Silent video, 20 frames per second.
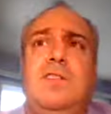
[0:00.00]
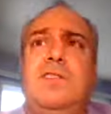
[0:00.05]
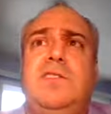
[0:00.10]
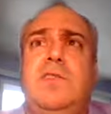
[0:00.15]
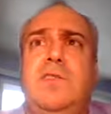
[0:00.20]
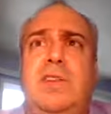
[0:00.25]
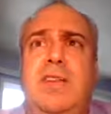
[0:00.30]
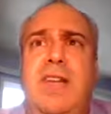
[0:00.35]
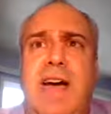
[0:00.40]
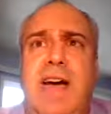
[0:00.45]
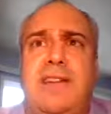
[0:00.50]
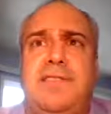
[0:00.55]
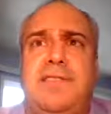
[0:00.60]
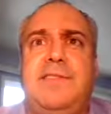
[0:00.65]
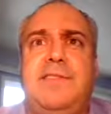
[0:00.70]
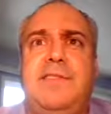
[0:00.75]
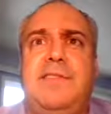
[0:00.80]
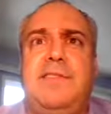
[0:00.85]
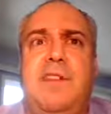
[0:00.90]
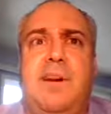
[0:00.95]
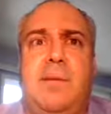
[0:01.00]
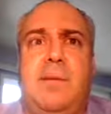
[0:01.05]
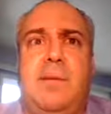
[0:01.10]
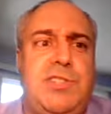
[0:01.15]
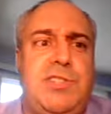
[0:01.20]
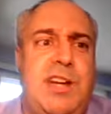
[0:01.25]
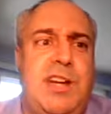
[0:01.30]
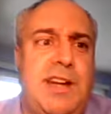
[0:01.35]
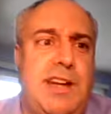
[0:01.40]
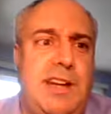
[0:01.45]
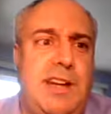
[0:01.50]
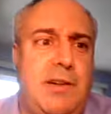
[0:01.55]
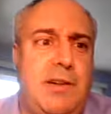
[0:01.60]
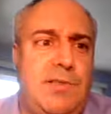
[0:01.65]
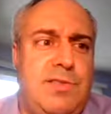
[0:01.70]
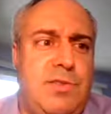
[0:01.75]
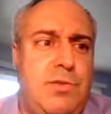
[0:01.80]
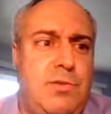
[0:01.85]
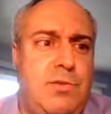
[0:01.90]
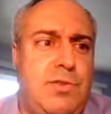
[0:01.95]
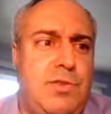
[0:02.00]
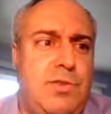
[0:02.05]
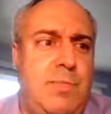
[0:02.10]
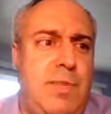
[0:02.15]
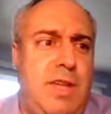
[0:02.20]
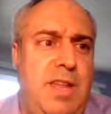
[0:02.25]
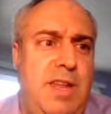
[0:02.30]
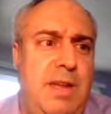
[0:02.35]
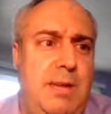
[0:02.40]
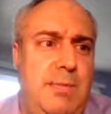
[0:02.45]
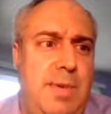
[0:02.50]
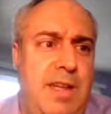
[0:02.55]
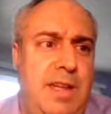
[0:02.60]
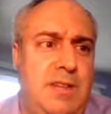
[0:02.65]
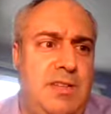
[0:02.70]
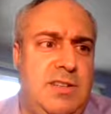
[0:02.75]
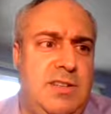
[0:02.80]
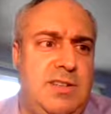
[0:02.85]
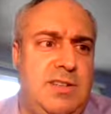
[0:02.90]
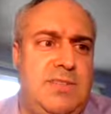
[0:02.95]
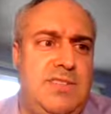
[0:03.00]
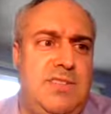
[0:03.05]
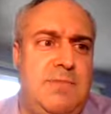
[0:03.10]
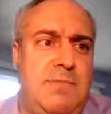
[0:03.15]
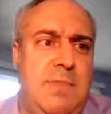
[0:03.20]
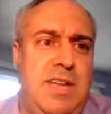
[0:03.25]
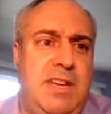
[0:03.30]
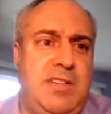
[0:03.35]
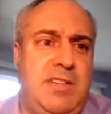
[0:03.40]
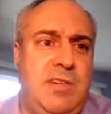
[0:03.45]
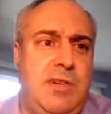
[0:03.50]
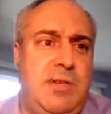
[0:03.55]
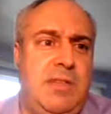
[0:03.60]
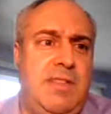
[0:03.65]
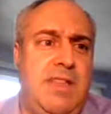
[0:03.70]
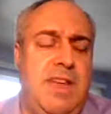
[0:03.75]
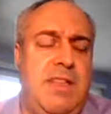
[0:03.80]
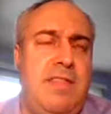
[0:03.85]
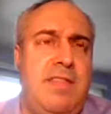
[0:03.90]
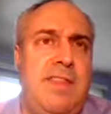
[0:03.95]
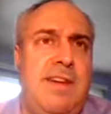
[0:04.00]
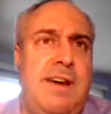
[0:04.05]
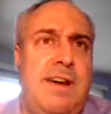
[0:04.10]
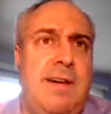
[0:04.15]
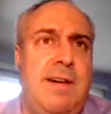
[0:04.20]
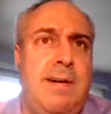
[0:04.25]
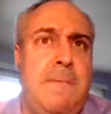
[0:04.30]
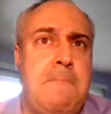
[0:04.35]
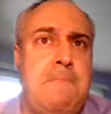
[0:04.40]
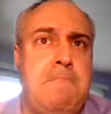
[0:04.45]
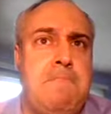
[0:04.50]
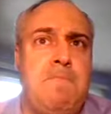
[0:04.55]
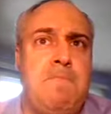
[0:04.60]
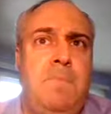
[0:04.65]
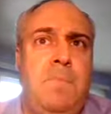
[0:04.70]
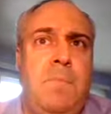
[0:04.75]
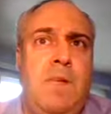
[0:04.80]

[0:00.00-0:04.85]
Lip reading: So yes, double checking your social media pages to make sure that there